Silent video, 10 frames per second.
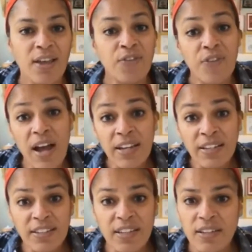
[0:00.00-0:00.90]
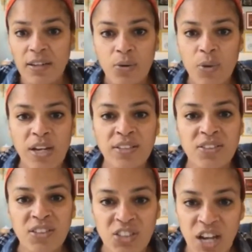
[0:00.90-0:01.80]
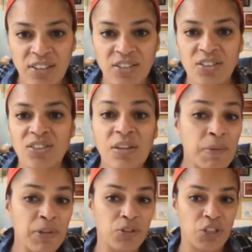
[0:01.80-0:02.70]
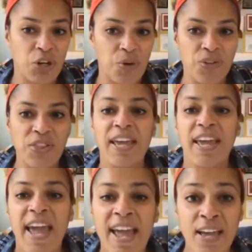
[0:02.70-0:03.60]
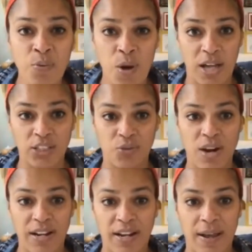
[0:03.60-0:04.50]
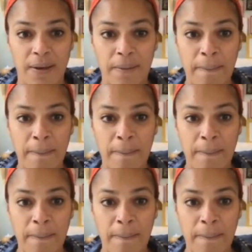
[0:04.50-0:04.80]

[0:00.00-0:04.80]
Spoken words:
And finally, we can suggest a similar show that they can watch right now.